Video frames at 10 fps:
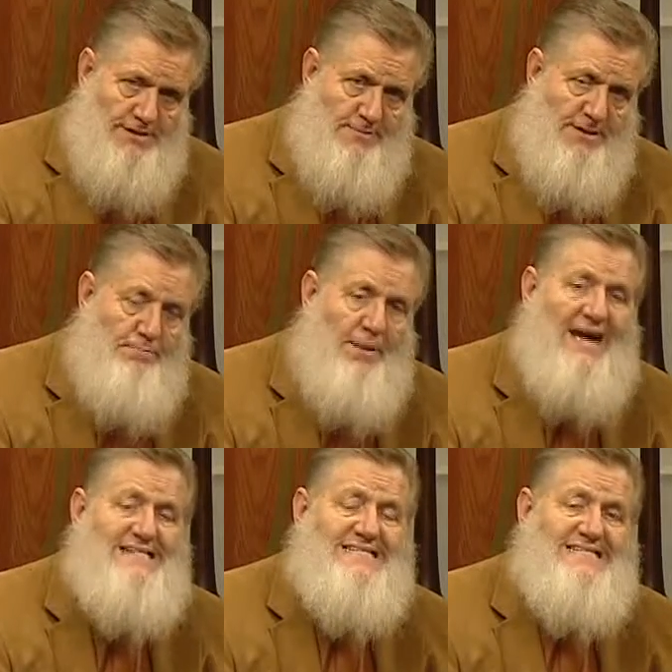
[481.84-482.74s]
that have been
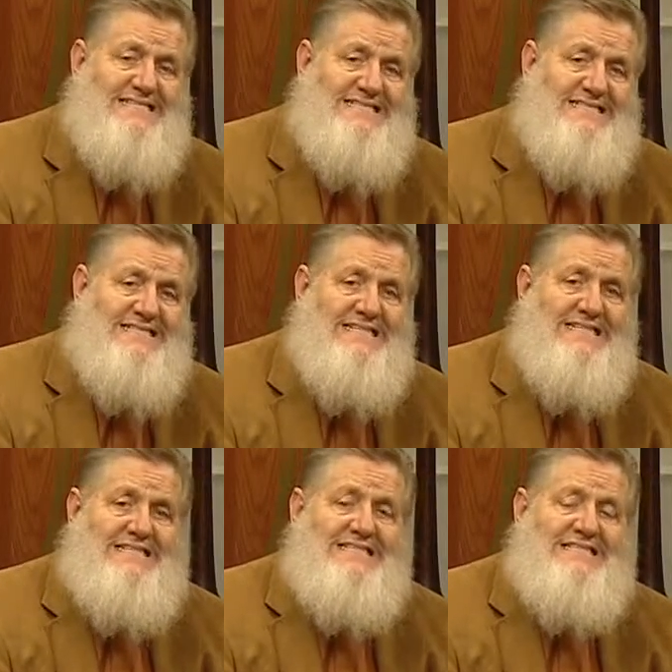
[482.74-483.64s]
passed on
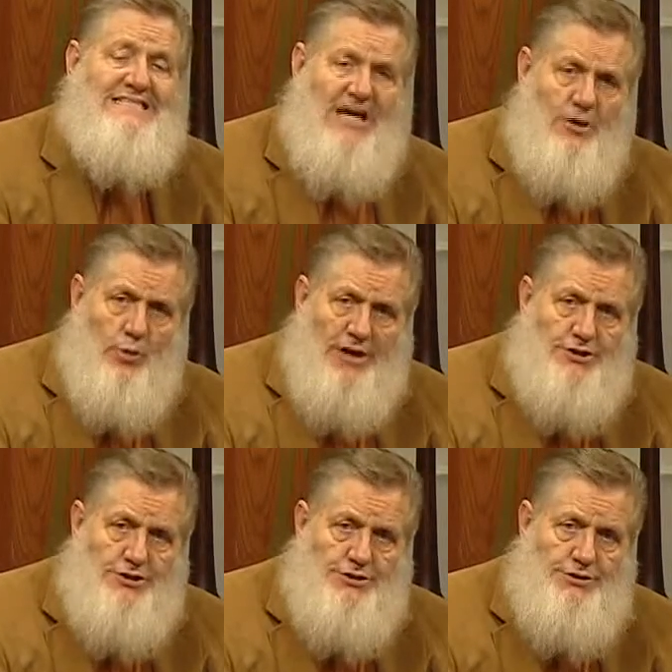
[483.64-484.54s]

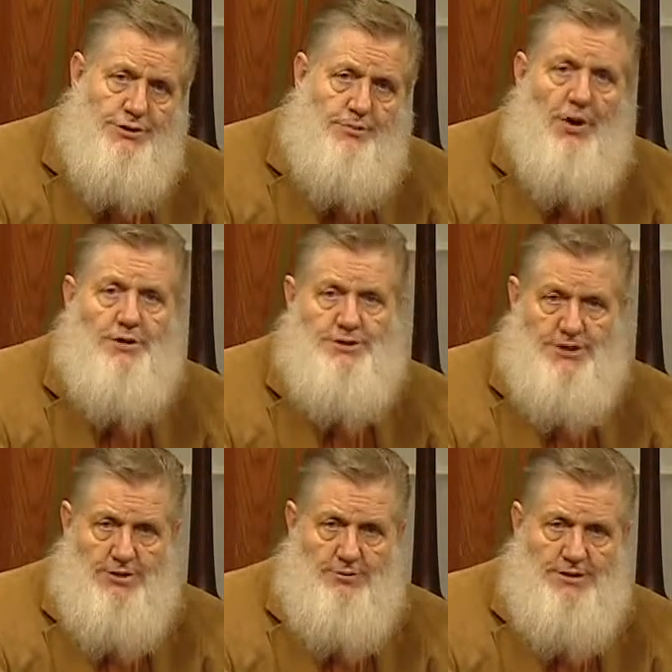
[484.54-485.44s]
generation upon
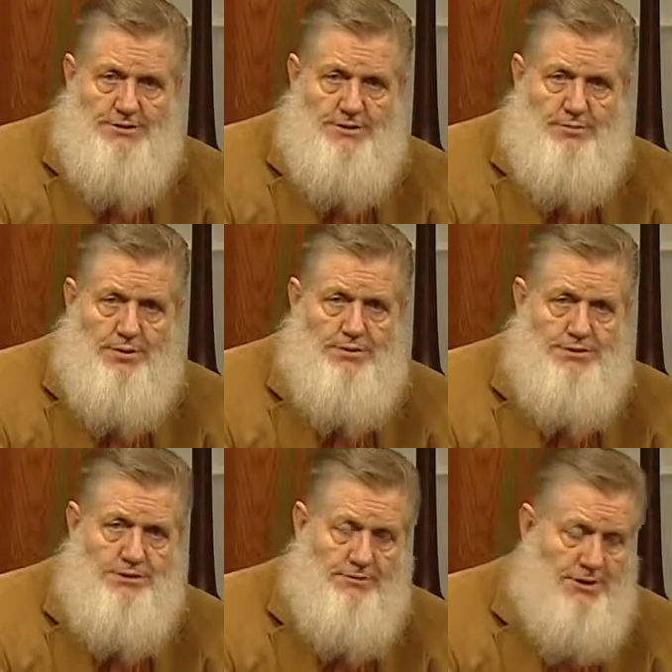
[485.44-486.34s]
generation upon
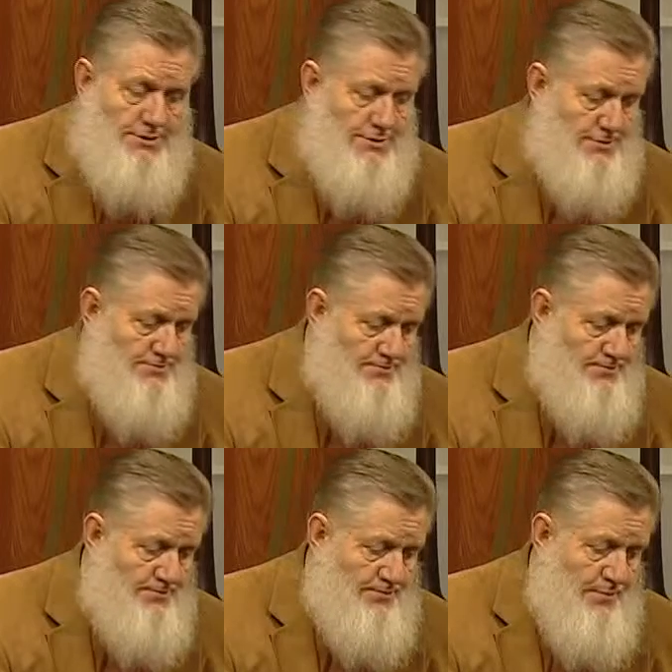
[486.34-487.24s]
generation.
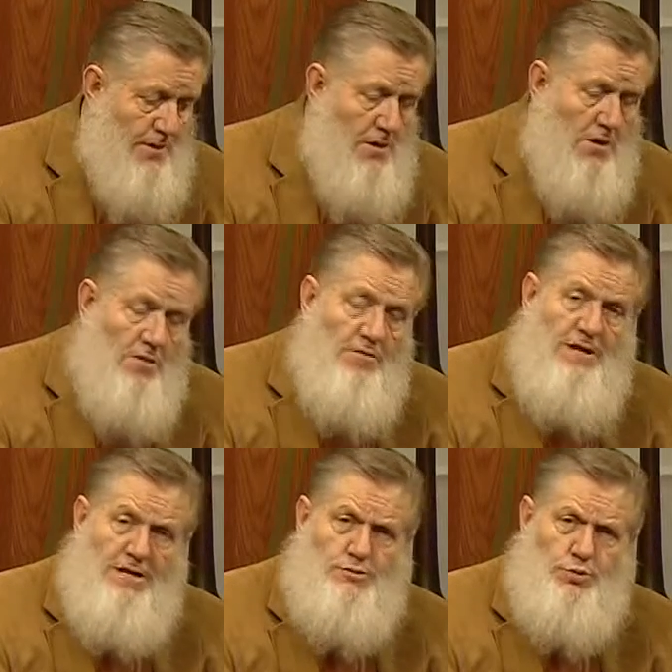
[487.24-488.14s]

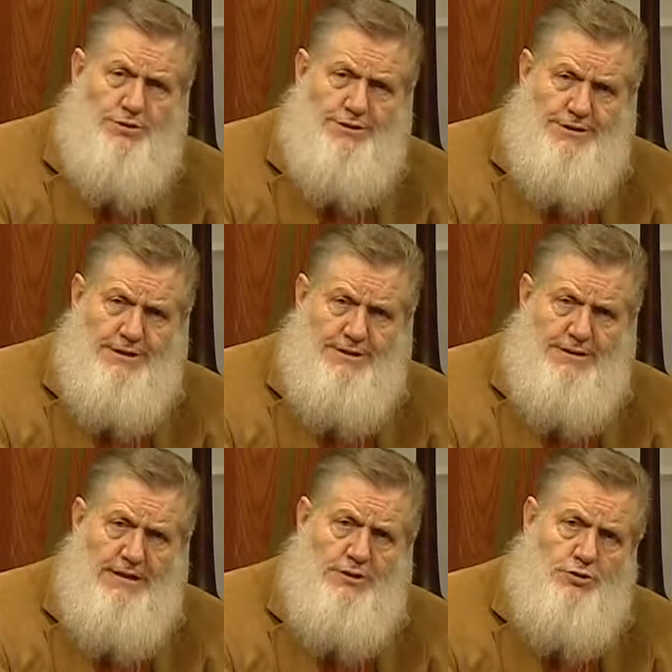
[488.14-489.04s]
These were done
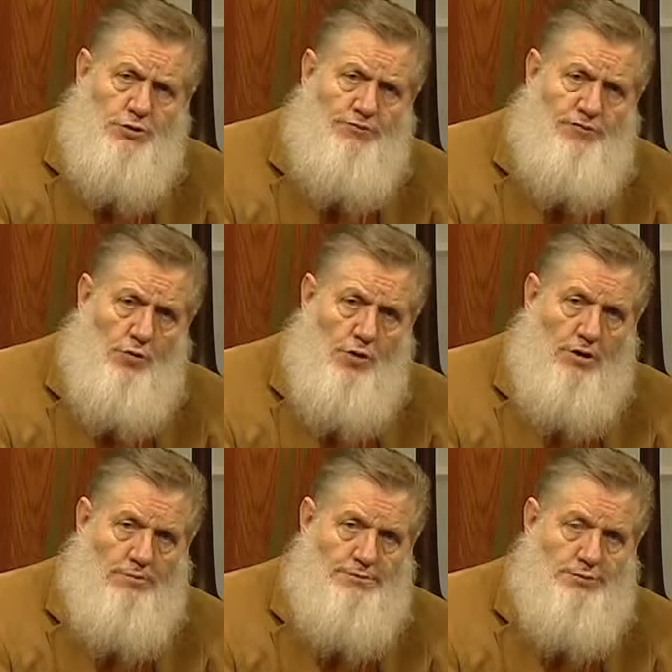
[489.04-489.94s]
in two
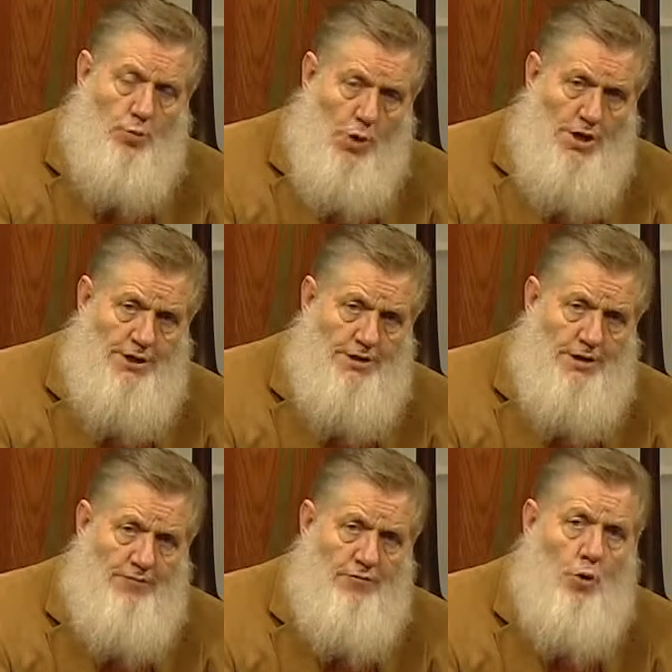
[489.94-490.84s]
forms. One,
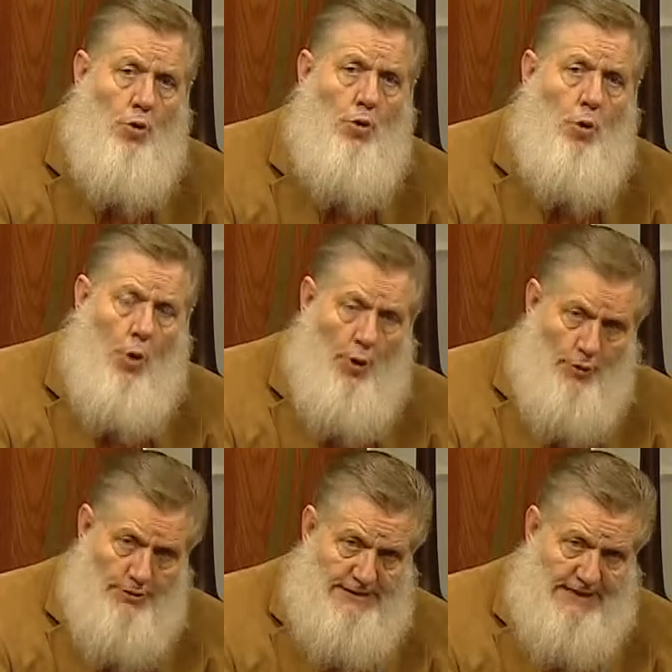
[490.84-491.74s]
in the
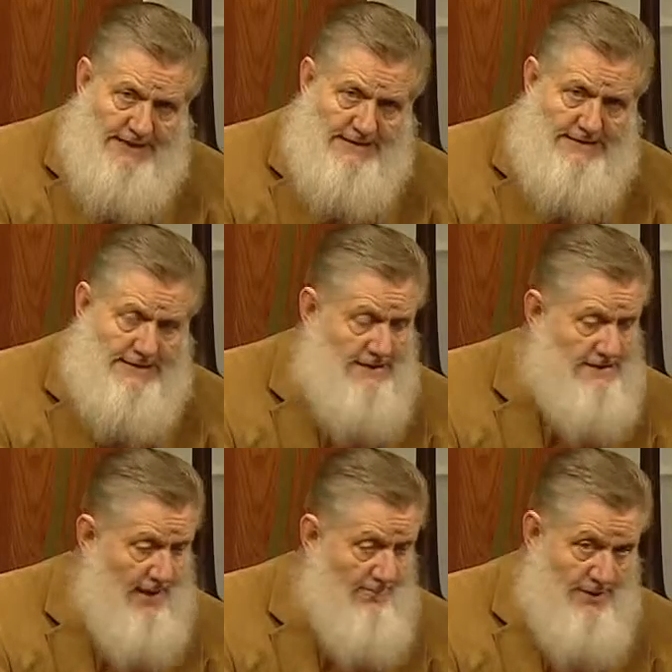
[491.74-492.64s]
oral text, as
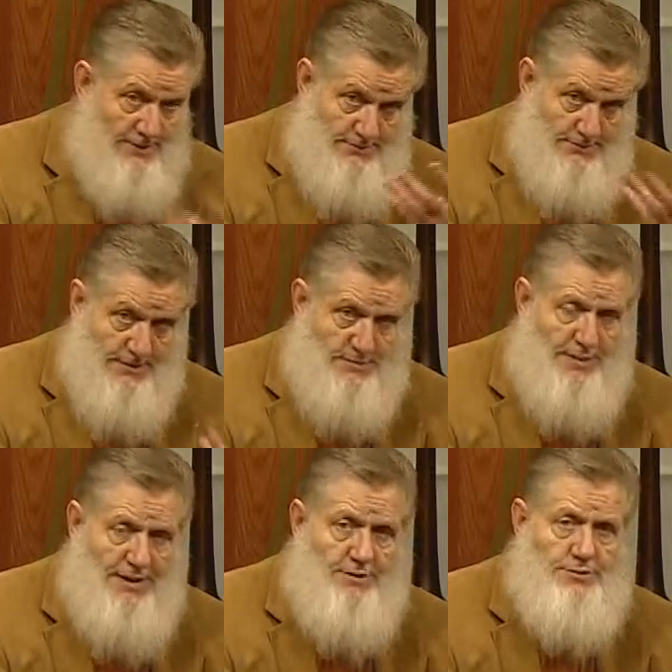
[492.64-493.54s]
I've been
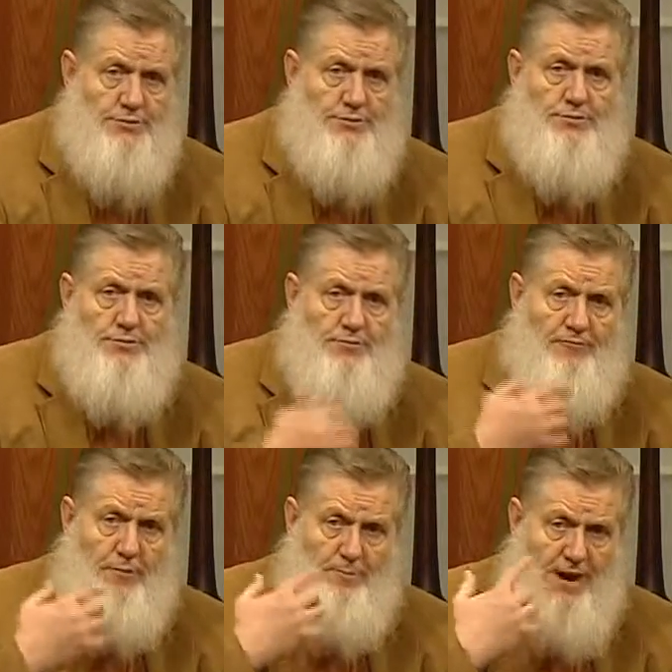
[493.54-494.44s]
explaining to you,
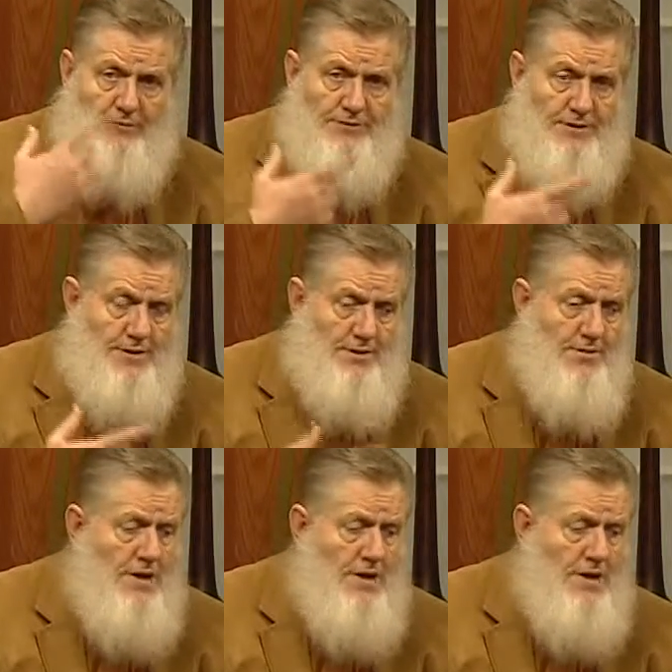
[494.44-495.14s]
from mouth to ear,